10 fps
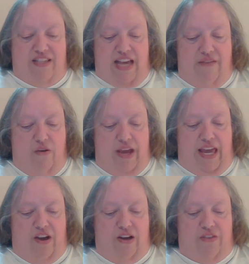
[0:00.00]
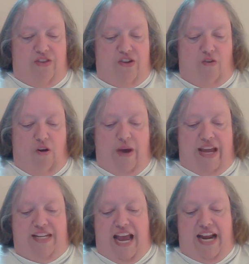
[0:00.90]
ever he could at the doorway
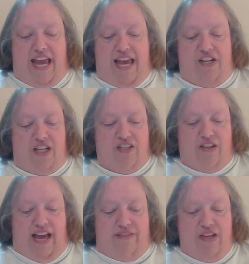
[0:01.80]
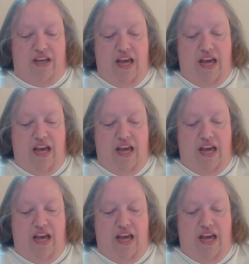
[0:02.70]
Danny had just left.